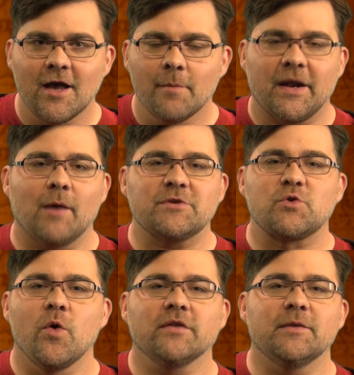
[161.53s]
but I was
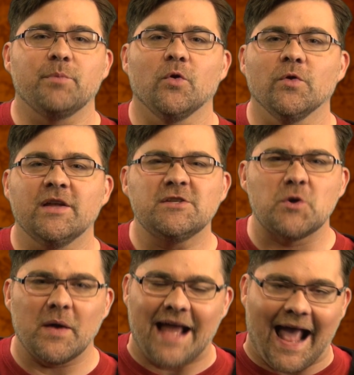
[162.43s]
quickly pulled
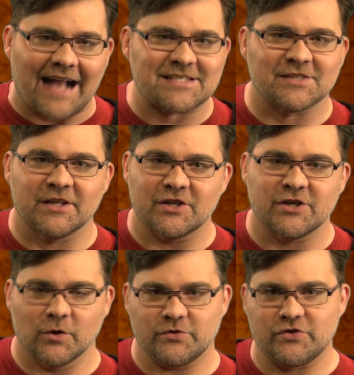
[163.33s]
into an excellent
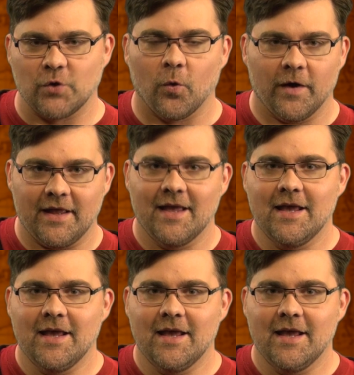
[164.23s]
ghost story.